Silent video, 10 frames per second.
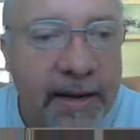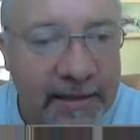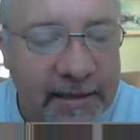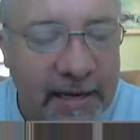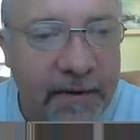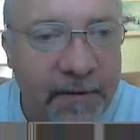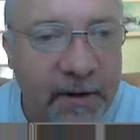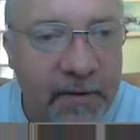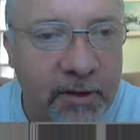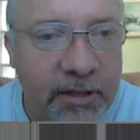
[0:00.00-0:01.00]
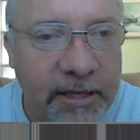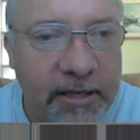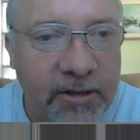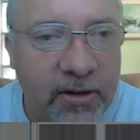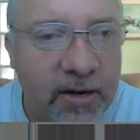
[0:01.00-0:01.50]
it's kind of fun once you
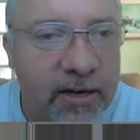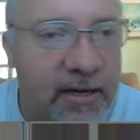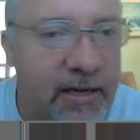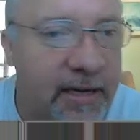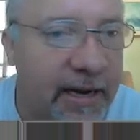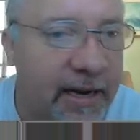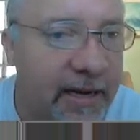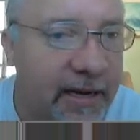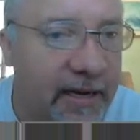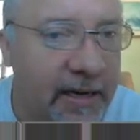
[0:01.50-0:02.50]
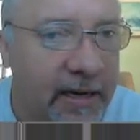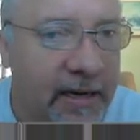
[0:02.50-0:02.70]
get started, and